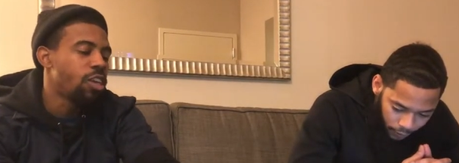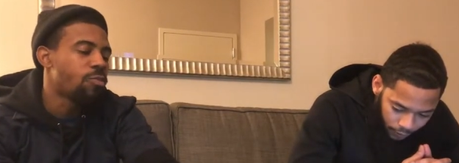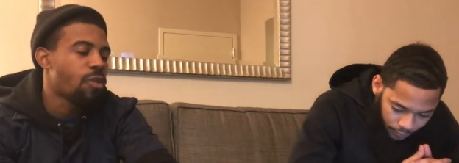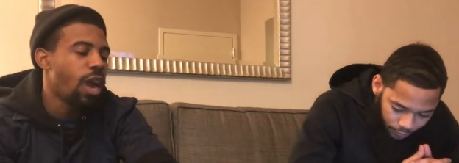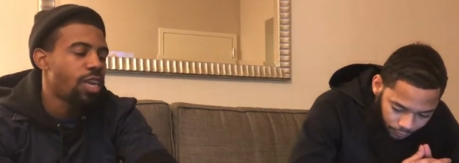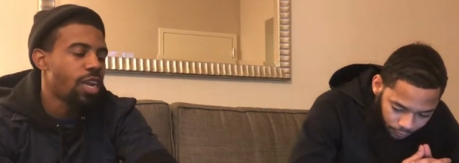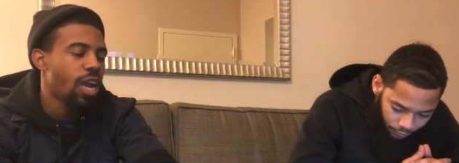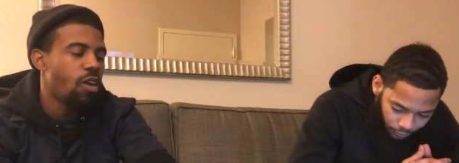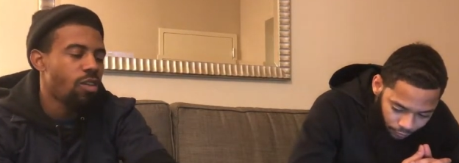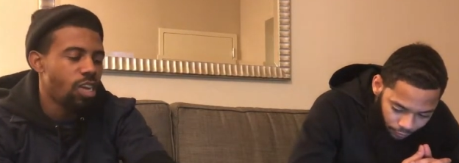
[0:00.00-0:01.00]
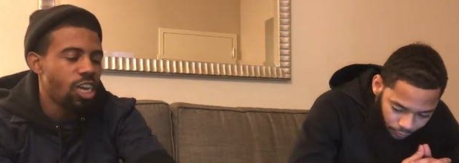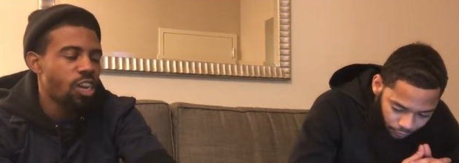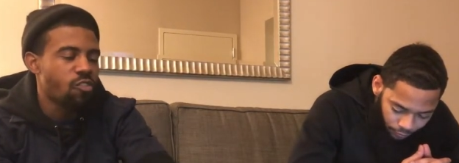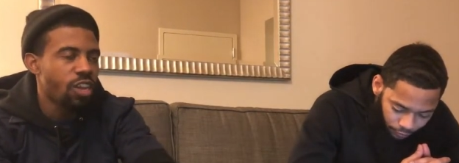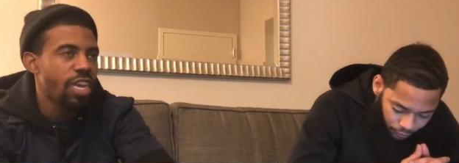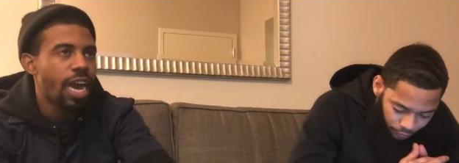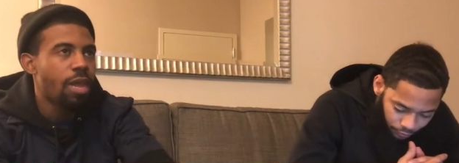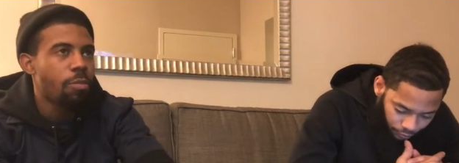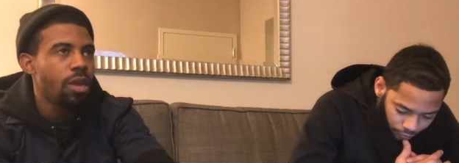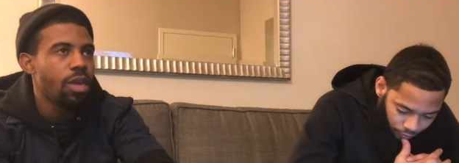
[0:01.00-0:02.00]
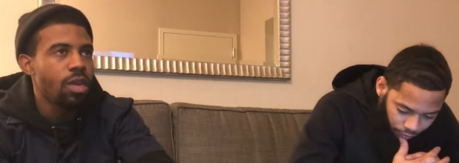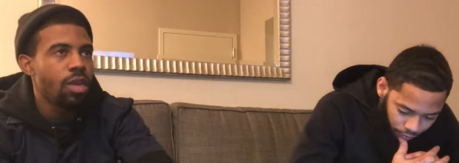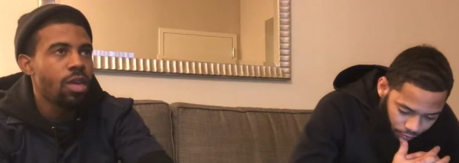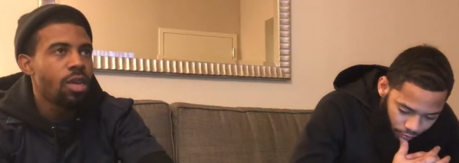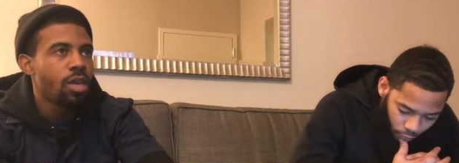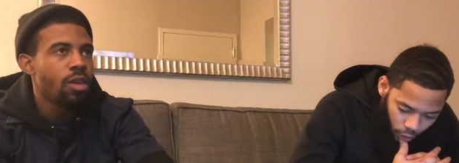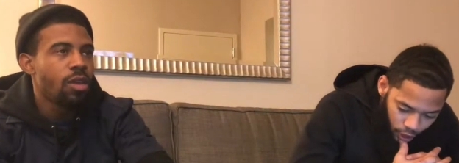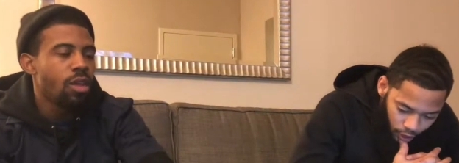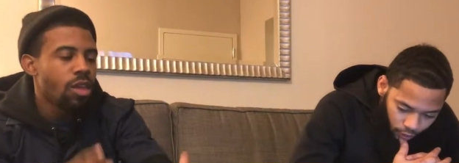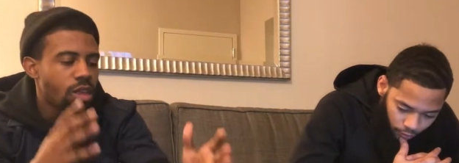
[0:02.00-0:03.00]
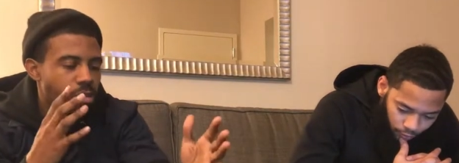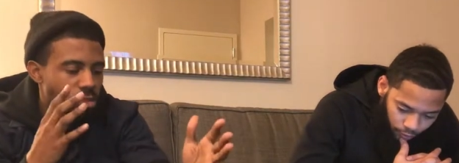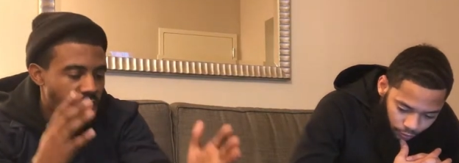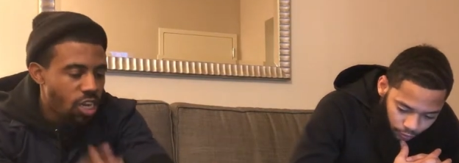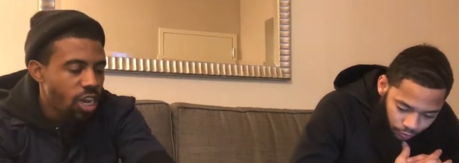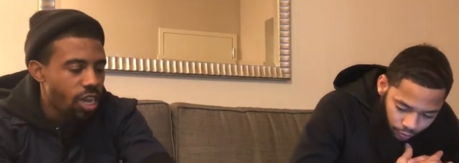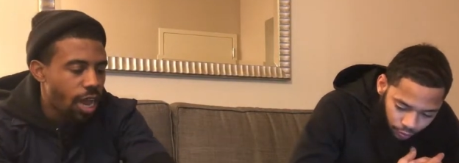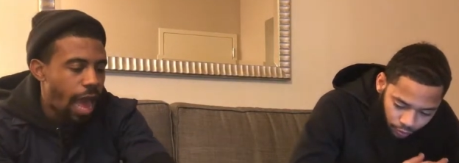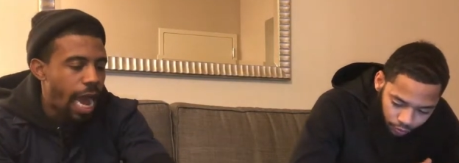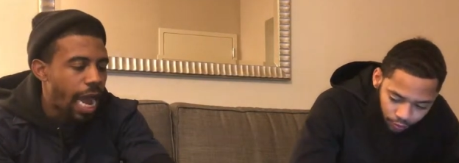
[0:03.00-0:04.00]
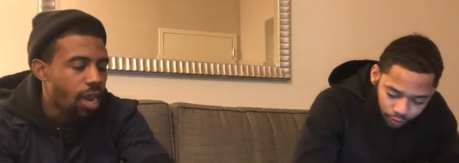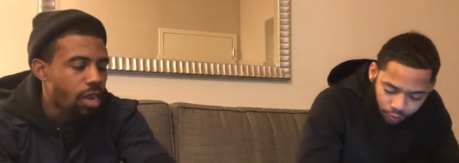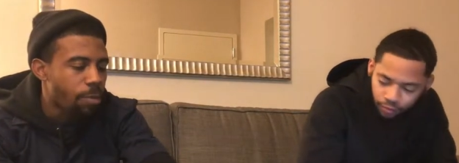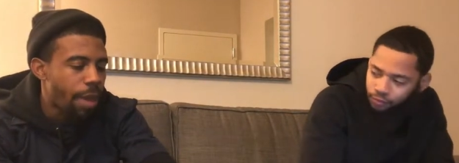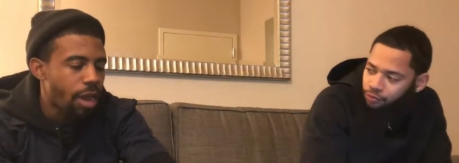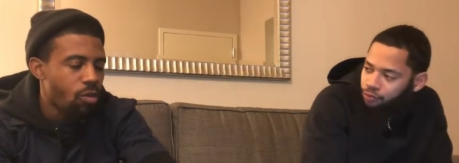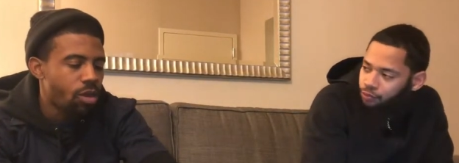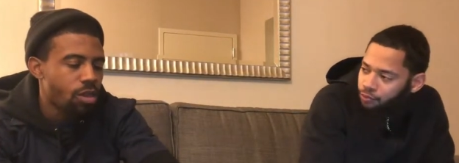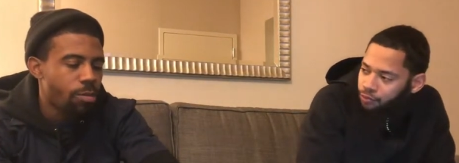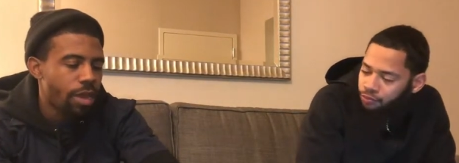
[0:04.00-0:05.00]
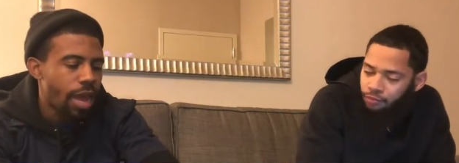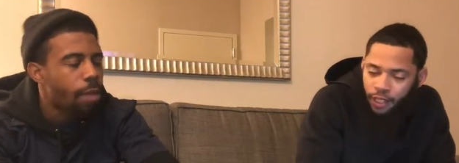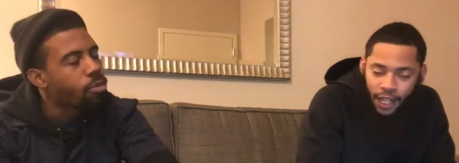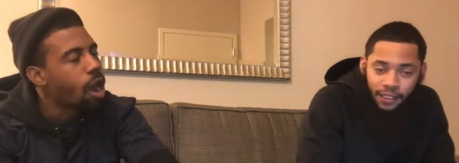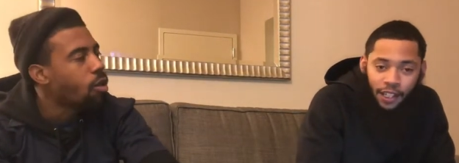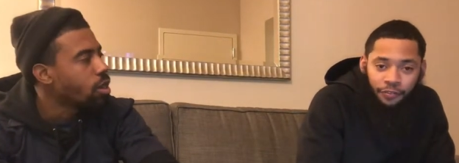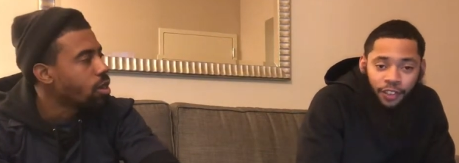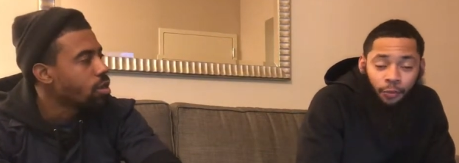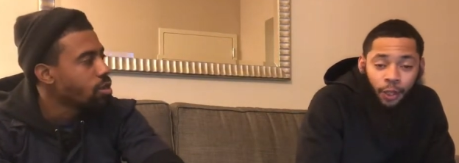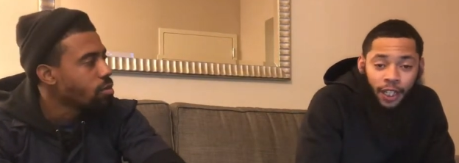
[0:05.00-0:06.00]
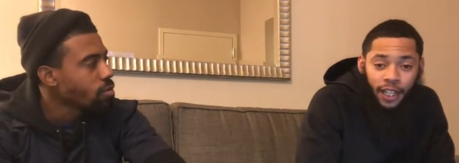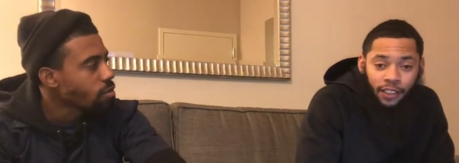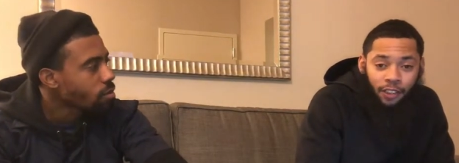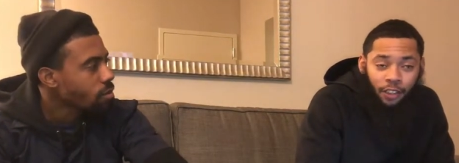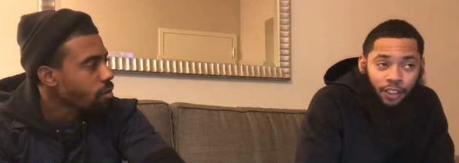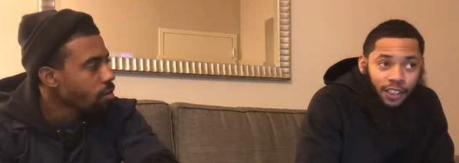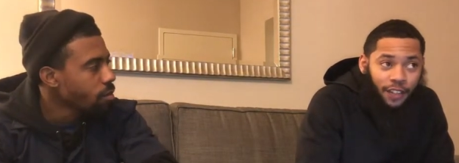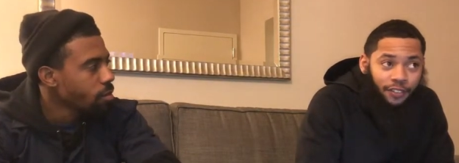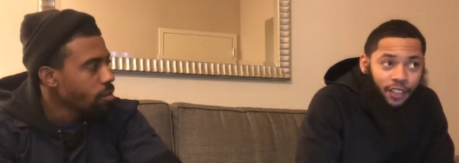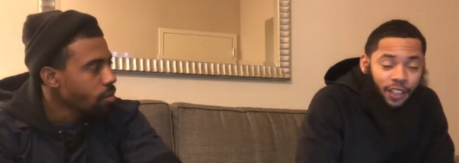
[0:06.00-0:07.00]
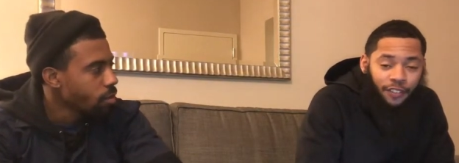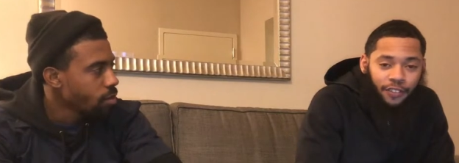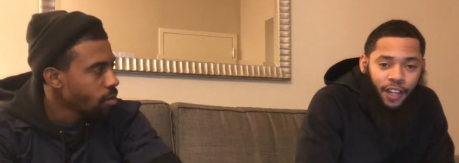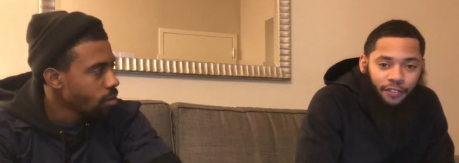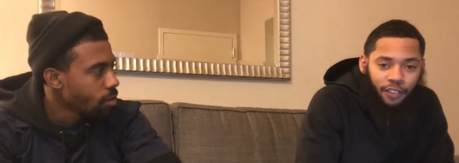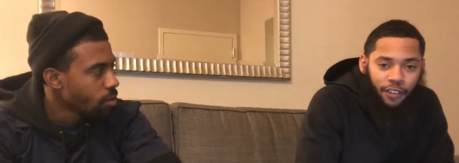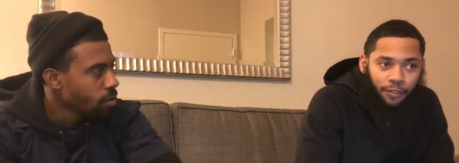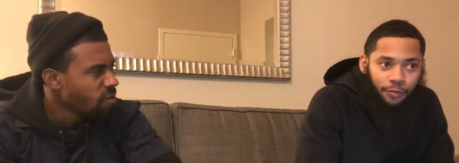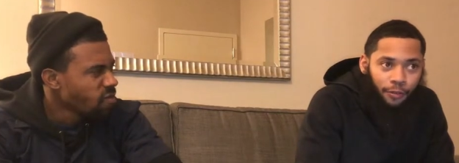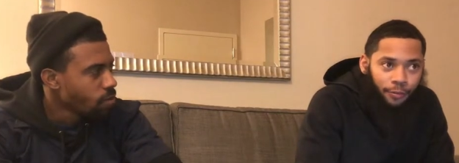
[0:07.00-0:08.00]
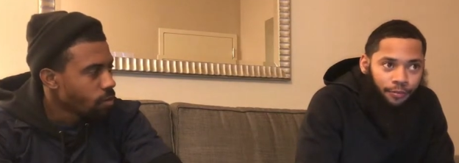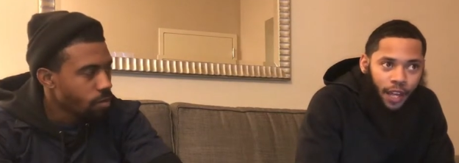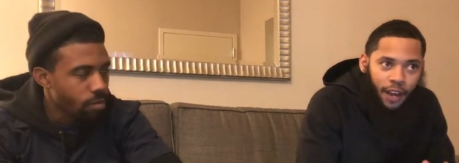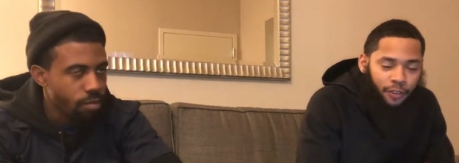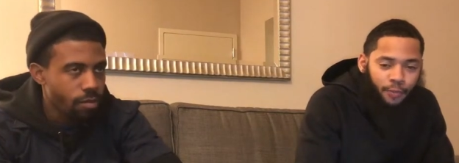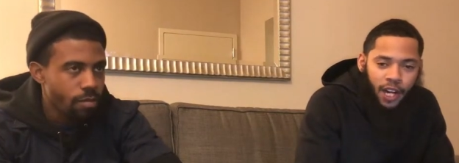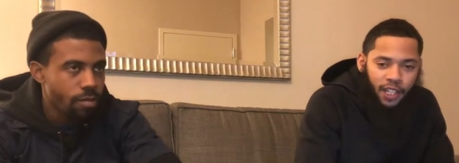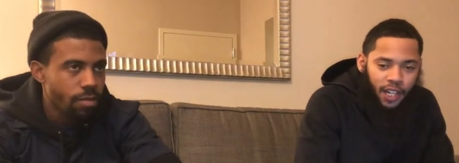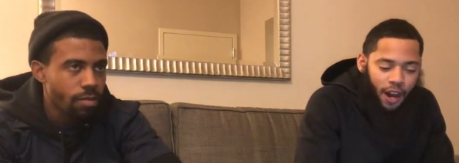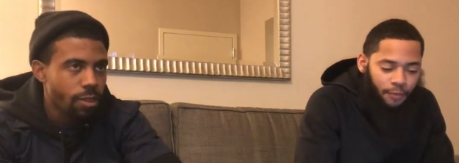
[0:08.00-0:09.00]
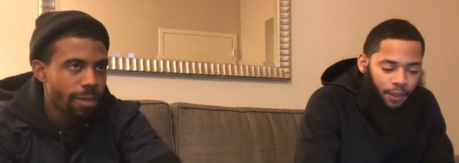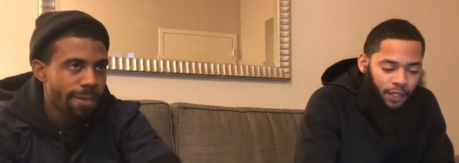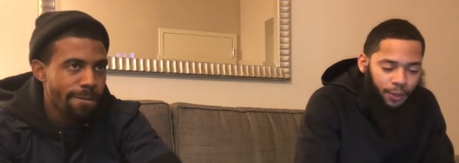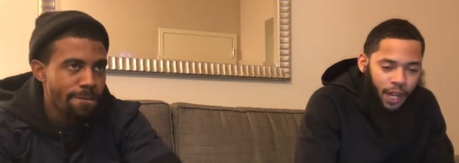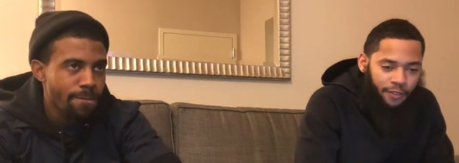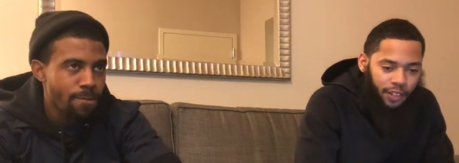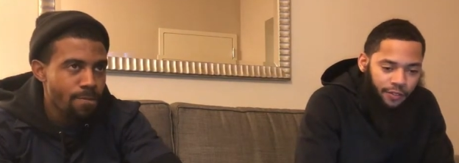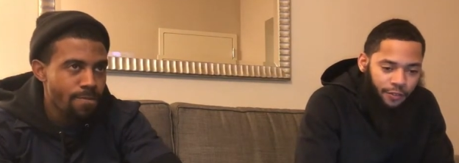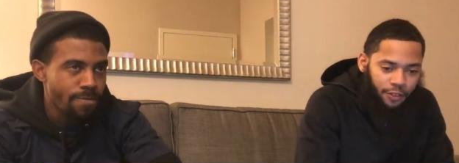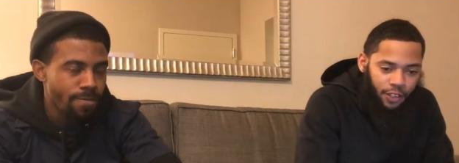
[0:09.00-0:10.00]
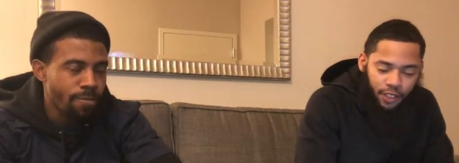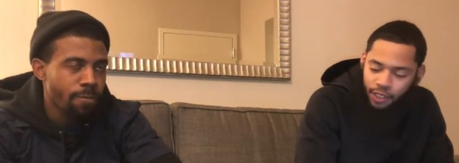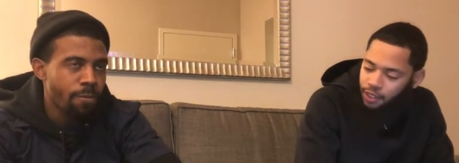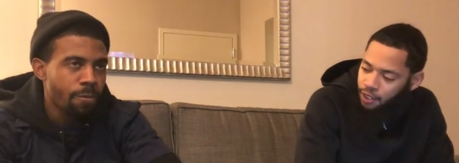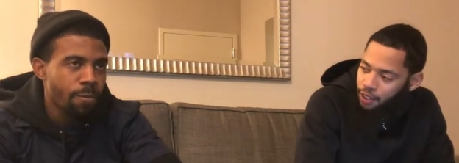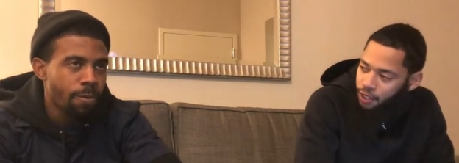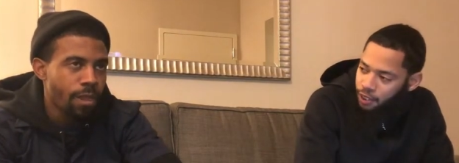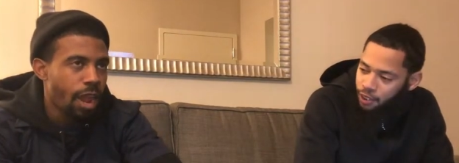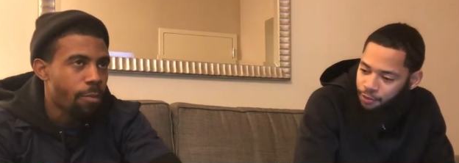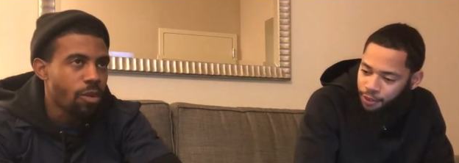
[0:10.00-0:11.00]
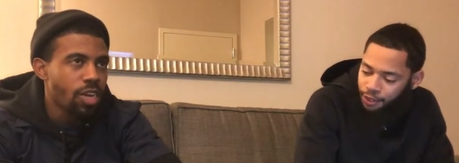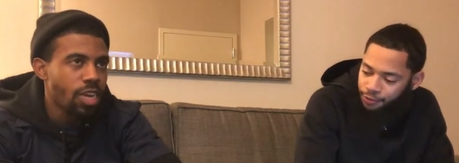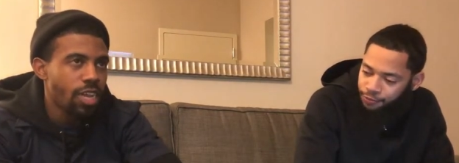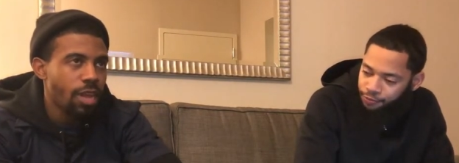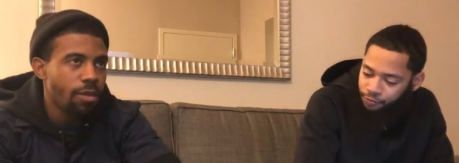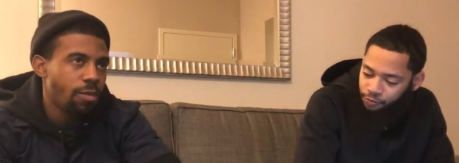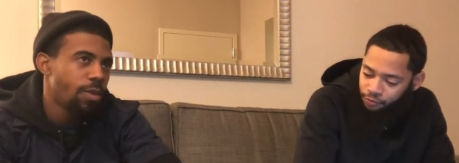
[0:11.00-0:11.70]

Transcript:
Speaker 1: this project out, this shit really got to be right. some shit. Like I gotta look back on this and be like, and that's definitely
Speaker 2: and that song is definitely a fan favorite from everybody that I play Benevolent for. Mm-hmm. I
Speaker 1: appreciate mean, that just